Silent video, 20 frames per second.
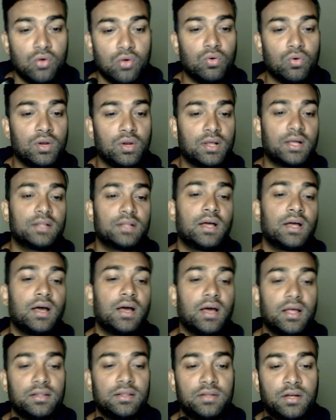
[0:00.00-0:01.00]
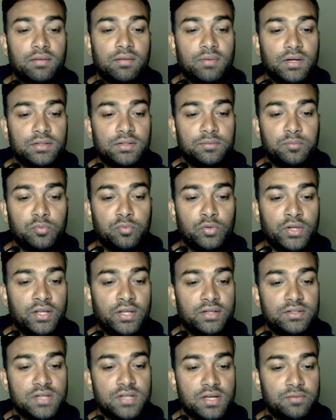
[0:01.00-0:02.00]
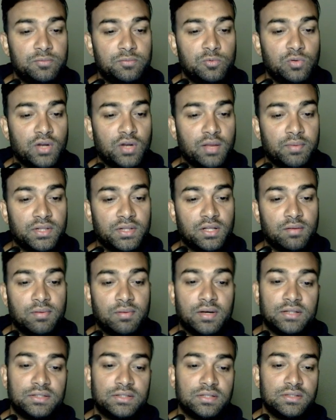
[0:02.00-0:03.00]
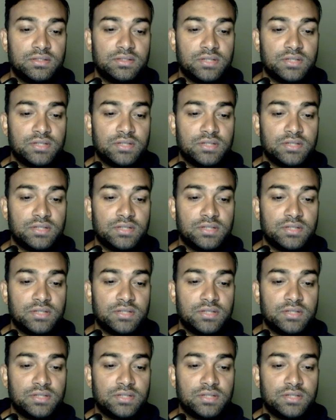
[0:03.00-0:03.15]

Kolkata, Hyderabad, Pune, Jaipur, Ahmedabad,